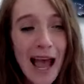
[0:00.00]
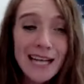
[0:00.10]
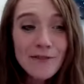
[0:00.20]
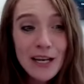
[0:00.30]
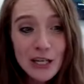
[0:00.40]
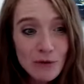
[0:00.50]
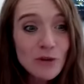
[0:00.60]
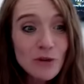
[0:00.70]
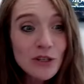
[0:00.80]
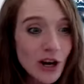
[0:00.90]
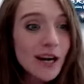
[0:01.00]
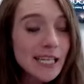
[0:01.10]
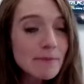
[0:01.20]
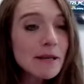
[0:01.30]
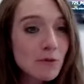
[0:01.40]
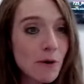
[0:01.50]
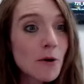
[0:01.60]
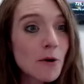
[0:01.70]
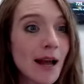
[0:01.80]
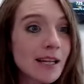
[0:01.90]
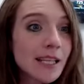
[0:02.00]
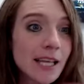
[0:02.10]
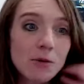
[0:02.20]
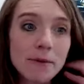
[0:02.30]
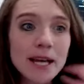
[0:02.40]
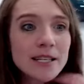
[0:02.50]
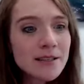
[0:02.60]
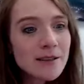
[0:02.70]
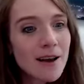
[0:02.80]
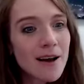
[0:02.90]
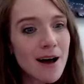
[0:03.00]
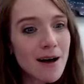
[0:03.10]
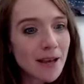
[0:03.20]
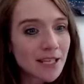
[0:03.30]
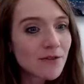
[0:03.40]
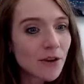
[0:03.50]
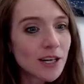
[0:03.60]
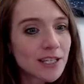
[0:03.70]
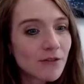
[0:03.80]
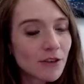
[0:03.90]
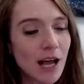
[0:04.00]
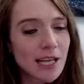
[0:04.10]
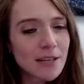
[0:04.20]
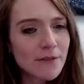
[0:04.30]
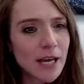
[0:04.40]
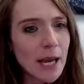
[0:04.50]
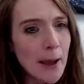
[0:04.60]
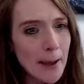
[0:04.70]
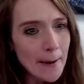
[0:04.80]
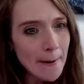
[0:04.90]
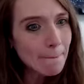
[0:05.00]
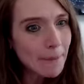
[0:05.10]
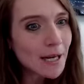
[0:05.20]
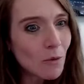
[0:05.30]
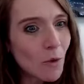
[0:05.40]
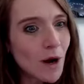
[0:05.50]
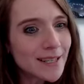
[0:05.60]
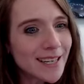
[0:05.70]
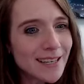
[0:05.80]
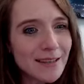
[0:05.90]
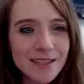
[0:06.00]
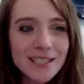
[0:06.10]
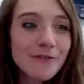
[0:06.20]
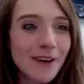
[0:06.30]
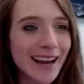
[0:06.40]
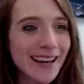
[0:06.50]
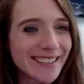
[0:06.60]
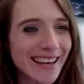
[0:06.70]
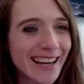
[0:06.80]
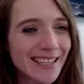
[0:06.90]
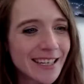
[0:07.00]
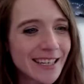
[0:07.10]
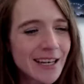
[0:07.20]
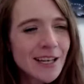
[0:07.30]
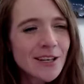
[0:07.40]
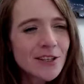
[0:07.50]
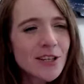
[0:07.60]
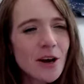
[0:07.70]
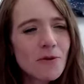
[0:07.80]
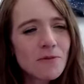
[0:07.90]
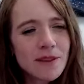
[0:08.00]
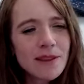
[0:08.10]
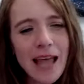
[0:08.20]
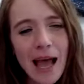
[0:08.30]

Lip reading: the activation was starting to be thrown around a little bit as far as the philosophy, but it wasn't defined yet. So